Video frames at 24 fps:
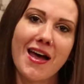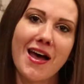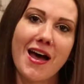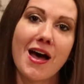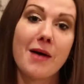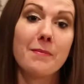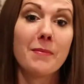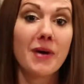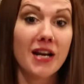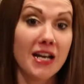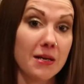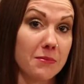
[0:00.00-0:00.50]

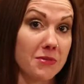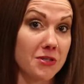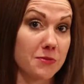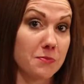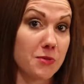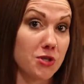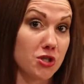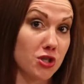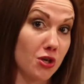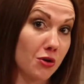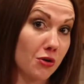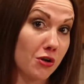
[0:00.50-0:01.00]
Uh, my name is
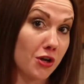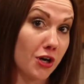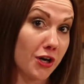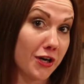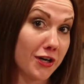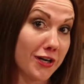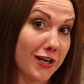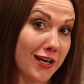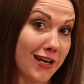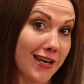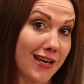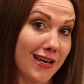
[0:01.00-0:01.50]
Michelle
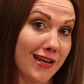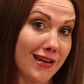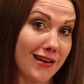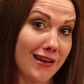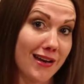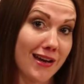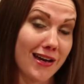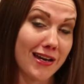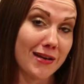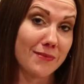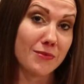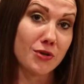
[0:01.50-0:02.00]
Clark and
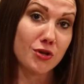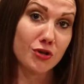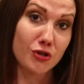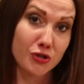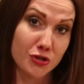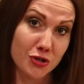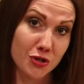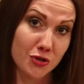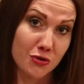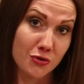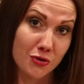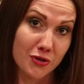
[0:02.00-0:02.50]
I am the
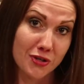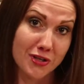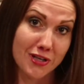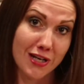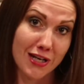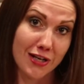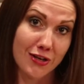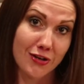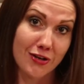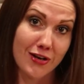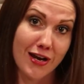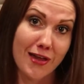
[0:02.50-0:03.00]
nursery
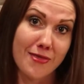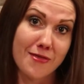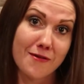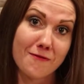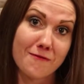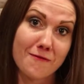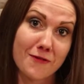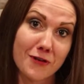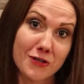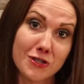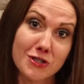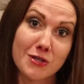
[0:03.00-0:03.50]
coordinator and the
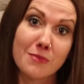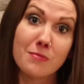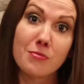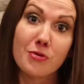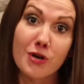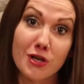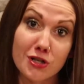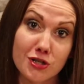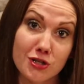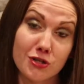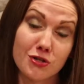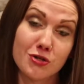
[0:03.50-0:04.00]
first
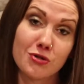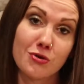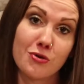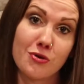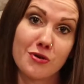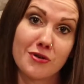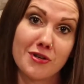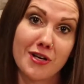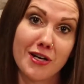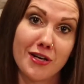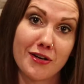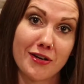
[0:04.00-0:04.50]
impressions
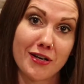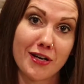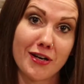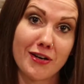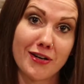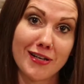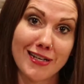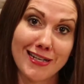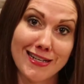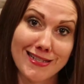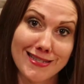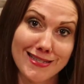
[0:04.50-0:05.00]
coordinator here
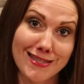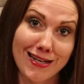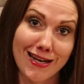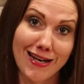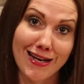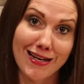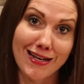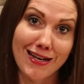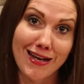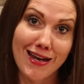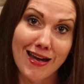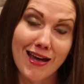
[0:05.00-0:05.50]
at
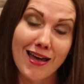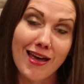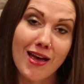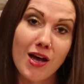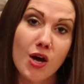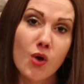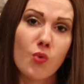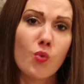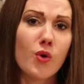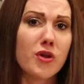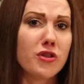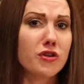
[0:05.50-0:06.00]
Eastside.
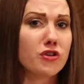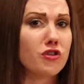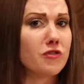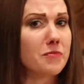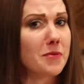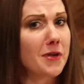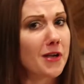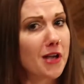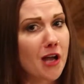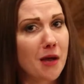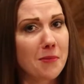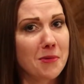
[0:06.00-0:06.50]
Whether you've
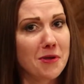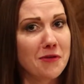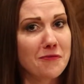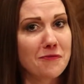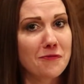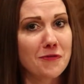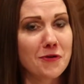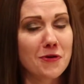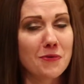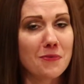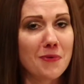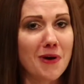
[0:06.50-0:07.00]
been coming
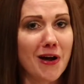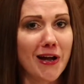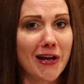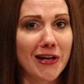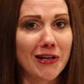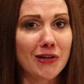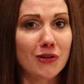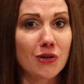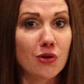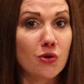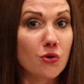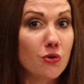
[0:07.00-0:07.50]
for a
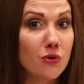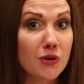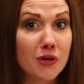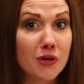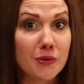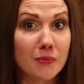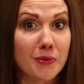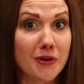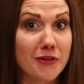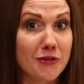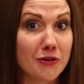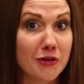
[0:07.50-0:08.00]
while or
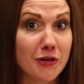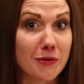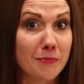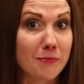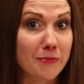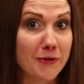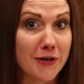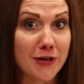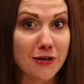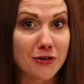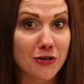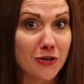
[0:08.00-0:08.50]
whether you're
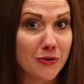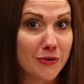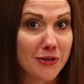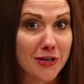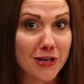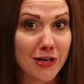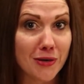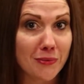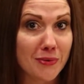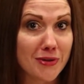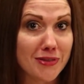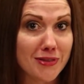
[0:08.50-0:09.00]
brand new
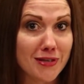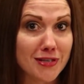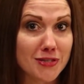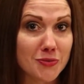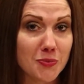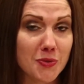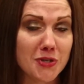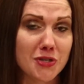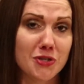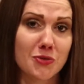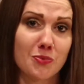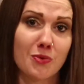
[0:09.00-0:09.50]
here with us,
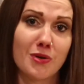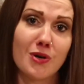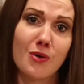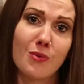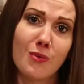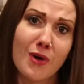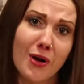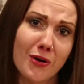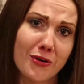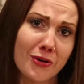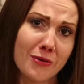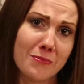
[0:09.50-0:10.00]
we just want to
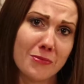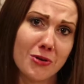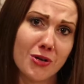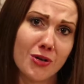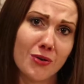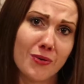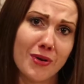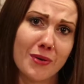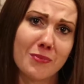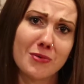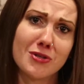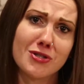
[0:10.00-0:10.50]
welcome
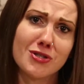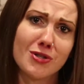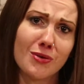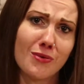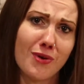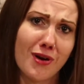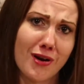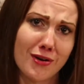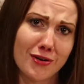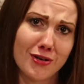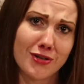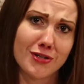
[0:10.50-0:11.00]
you and we're so
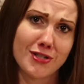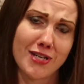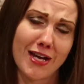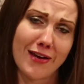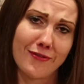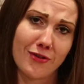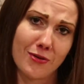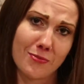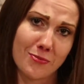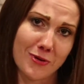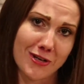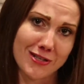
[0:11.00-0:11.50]
honored to have
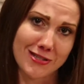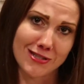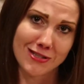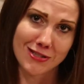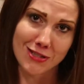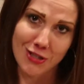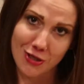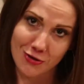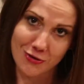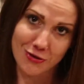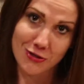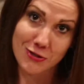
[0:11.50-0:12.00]
your presence
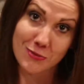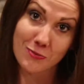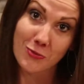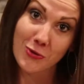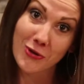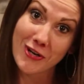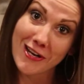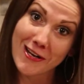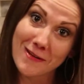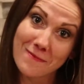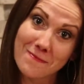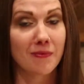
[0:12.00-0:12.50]
here this
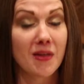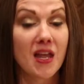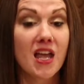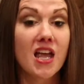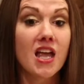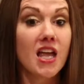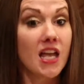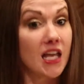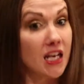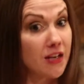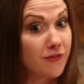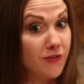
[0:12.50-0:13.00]
morning.
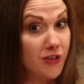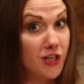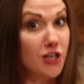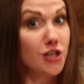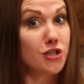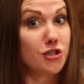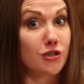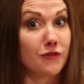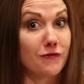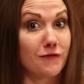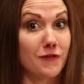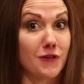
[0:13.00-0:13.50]
And if it
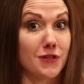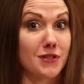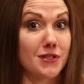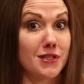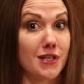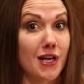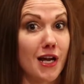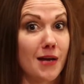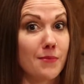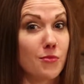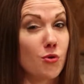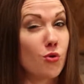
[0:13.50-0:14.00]
is your first
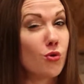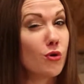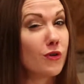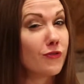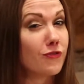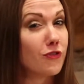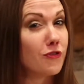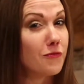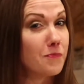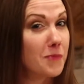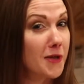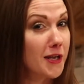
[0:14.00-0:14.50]
time or if
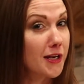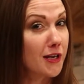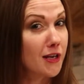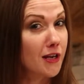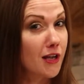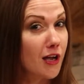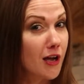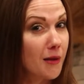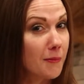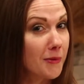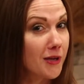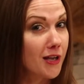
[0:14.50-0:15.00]
you've been
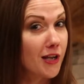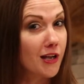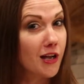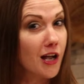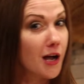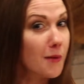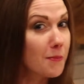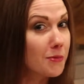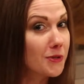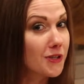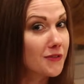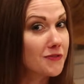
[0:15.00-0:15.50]
coming a
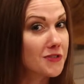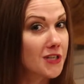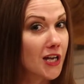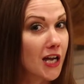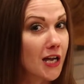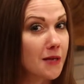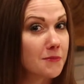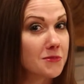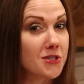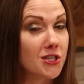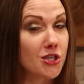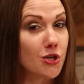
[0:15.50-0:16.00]
couple of
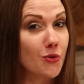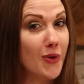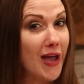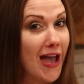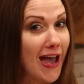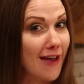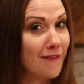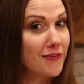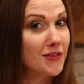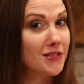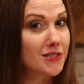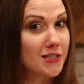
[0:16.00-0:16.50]
times and you
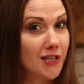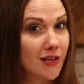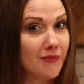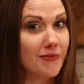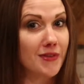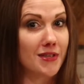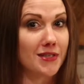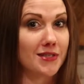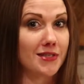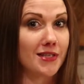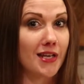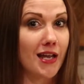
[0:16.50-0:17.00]
haven't done
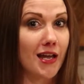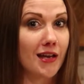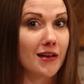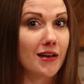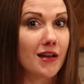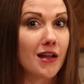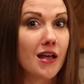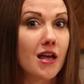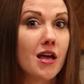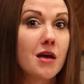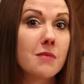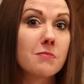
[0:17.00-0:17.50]
this yet,
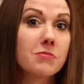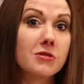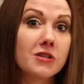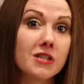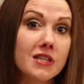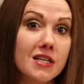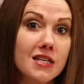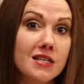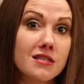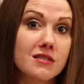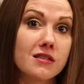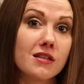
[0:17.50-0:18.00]

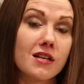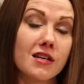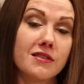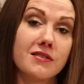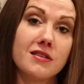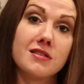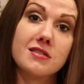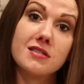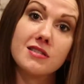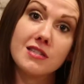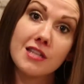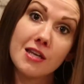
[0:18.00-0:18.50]
please look at the
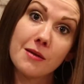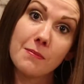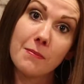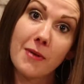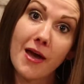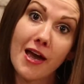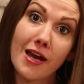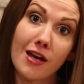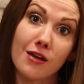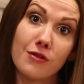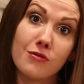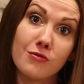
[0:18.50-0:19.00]
seat
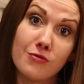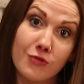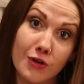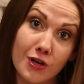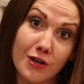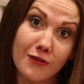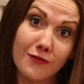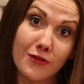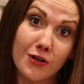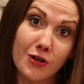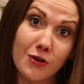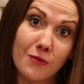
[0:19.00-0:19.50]
back in front
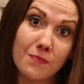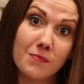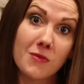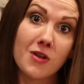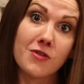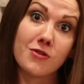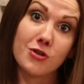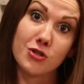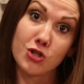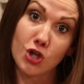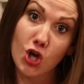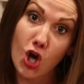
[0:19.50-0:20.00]
of you.
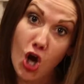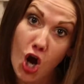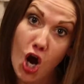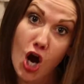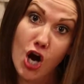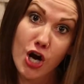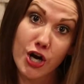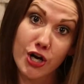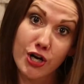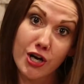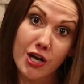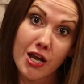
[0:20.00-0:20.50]
There's a
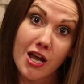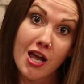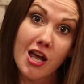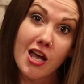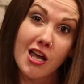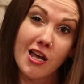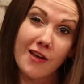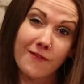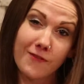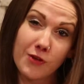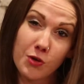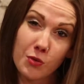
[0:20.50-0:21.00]
card.
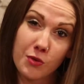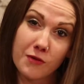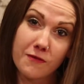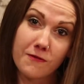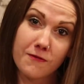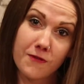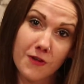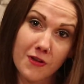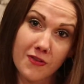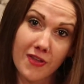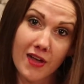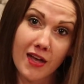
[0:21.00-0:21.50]
If you would
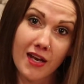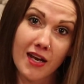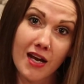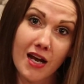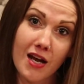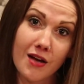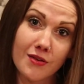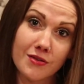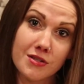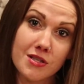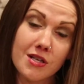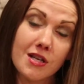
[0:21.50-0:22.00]
fill that
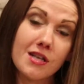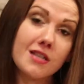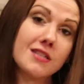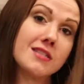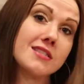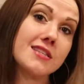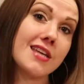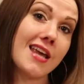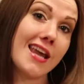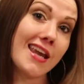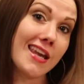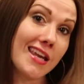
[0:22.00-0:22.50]
out,
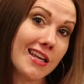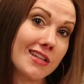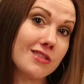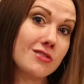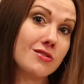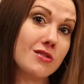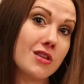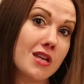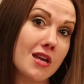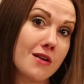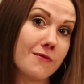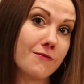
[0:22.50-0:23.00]
take it
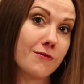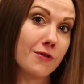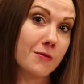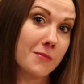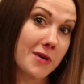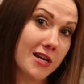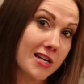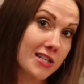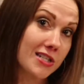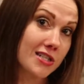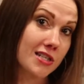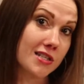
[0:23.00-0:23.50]
to the
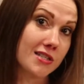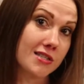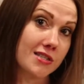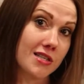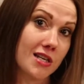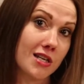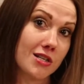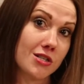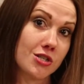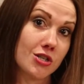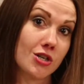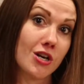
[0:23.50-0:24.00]
information
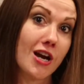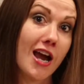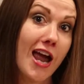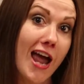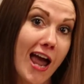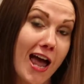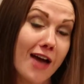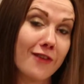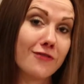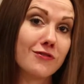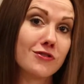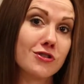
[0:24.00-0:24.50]
center
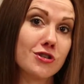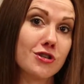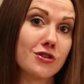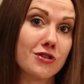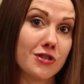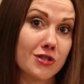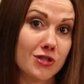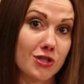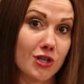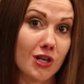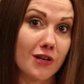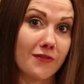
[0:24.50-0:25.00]
after
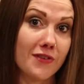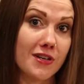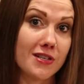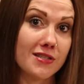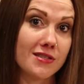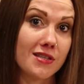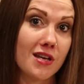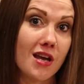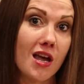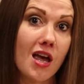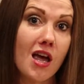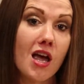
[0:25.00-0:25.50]
the
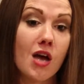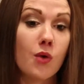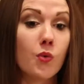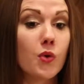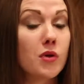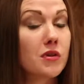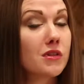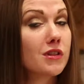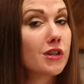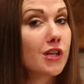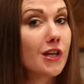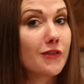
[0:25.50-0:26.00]
service.
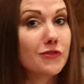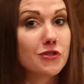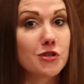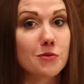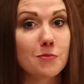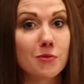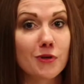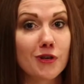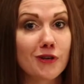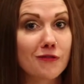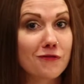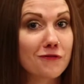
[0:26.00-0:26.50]
We'd love to
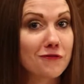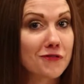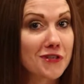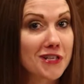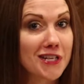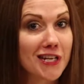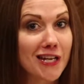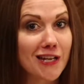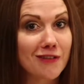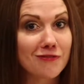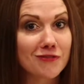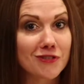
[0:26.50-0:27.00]
put a free
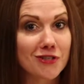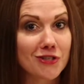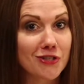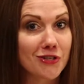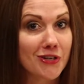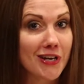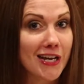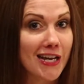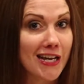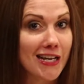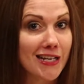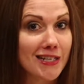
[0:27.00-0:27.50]
gift in your
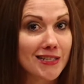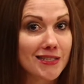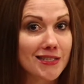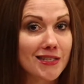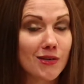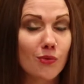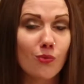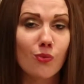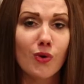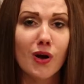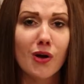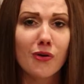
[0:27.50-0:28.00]
hands,
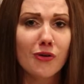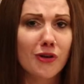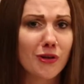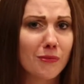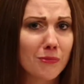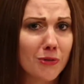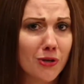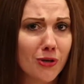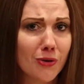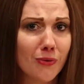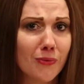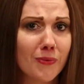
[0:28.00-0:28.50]

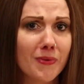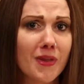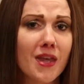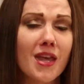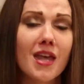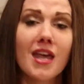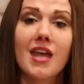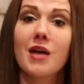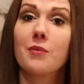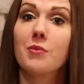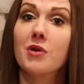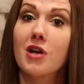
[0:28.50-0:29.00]
welcome you,
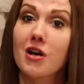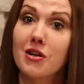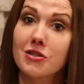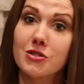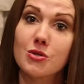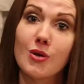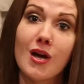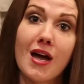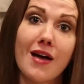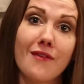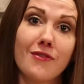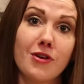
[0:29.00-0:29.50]
and we
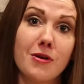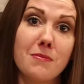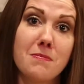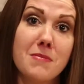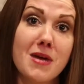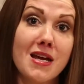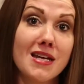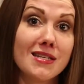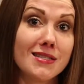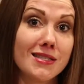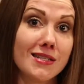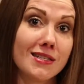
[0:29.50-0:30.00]
also have an
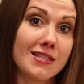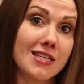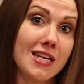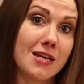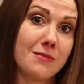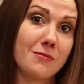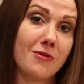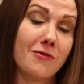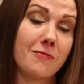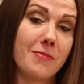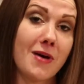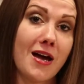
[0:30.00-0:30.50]
amazing
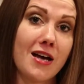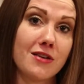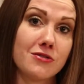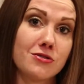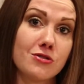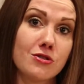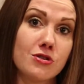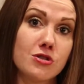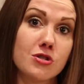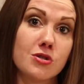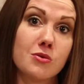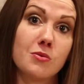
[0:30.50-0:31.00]
team of
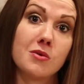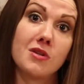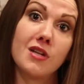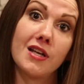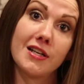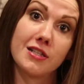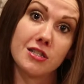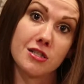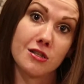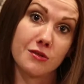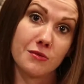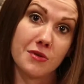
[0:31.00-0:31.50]
pastors who would
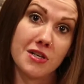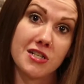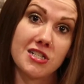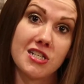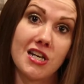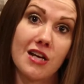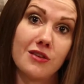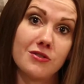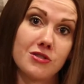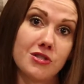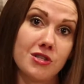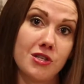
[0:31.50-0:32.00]
like to reach
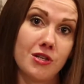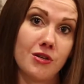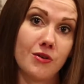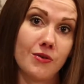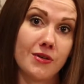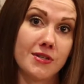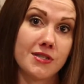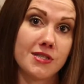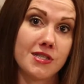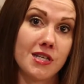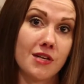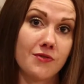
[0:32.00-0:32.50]
out to you
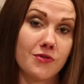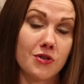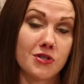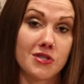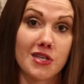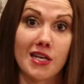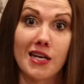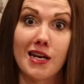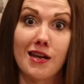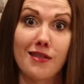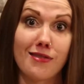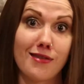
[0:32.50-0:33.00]
and see if there's
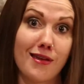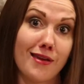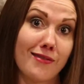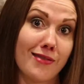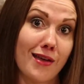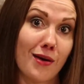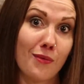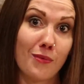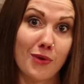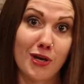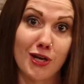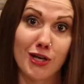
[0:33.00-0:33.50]
anything
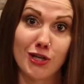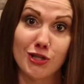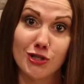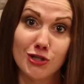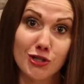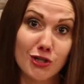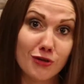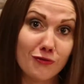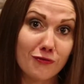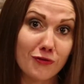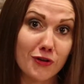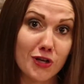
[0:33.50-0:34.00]
that we can
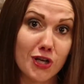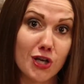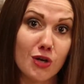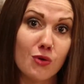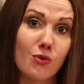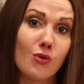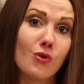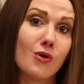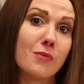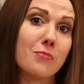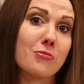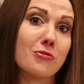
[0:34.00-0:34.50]
do for you
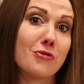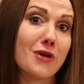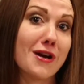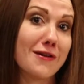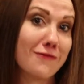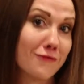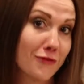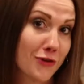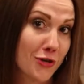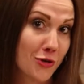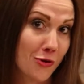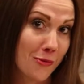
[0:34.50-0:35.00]
or pray
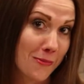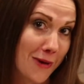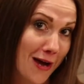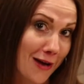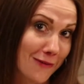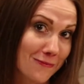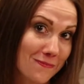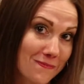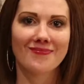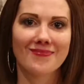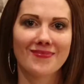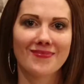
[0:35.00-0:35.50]
for you about.